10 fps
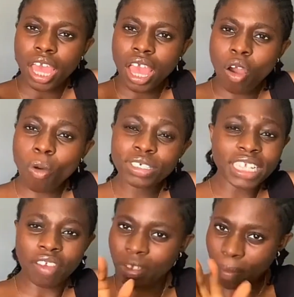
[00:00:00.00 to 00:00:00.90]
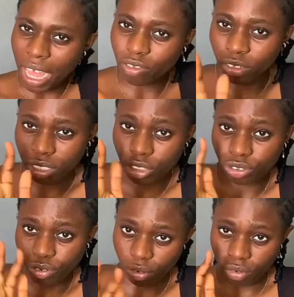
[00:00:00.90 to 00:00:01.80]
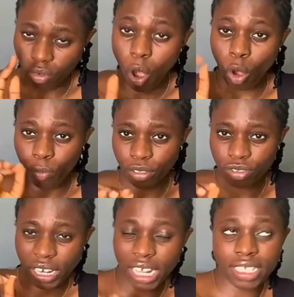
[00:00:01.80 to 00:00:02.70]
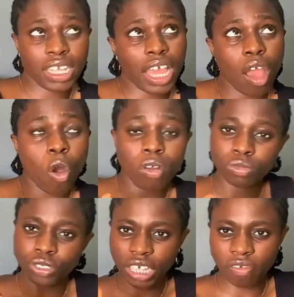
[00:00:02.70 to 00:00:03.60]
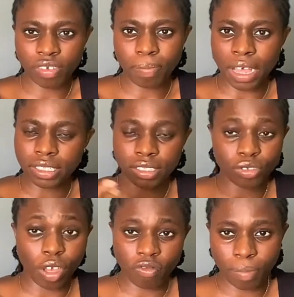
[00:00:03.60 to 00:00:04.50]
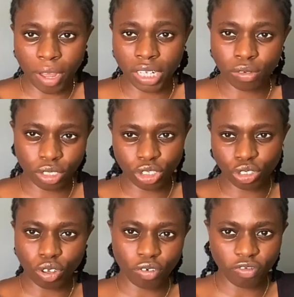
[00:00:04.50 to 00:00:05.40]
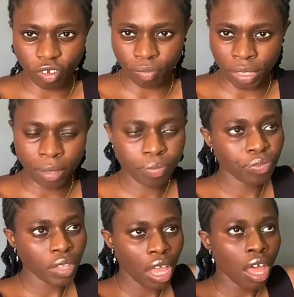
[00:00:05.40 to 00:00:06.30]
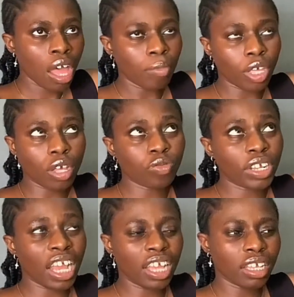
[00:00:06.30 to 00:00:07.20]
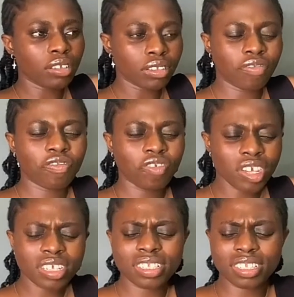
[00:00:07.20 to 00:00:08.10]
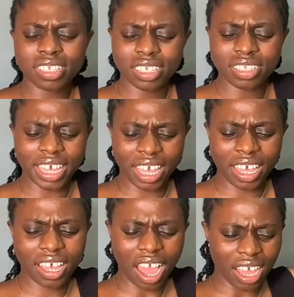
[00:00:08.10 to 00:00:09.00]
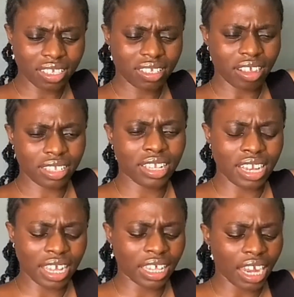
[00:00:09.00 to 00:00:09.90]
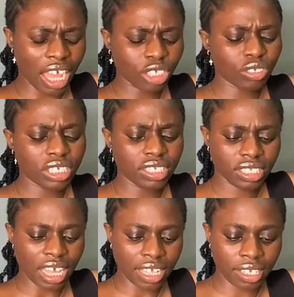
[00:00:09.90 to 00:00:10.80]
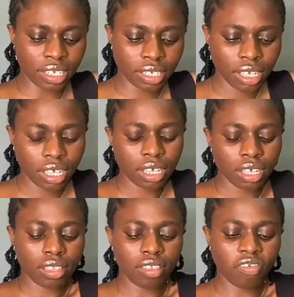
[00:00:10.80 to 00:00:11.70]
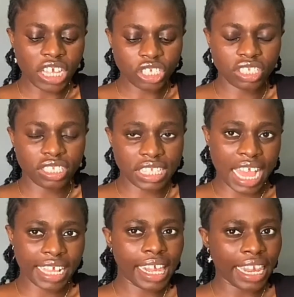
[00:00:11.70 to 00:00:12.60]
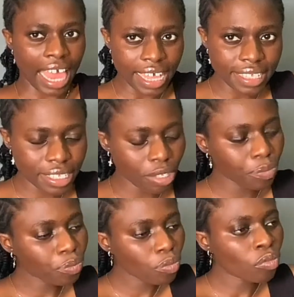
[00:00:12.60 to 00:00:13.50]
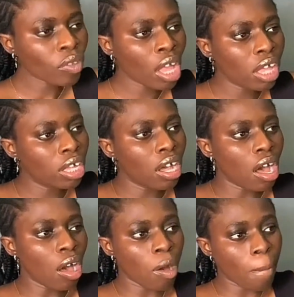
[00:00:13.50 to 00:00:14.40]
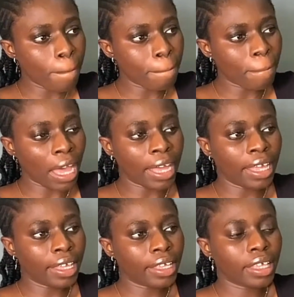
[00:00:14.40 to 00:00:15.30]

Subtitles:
almost every part was a struggle. When I say almost every part, it's not every part that was a struggle for me. Because the first day I started, actually started the fashion design class, my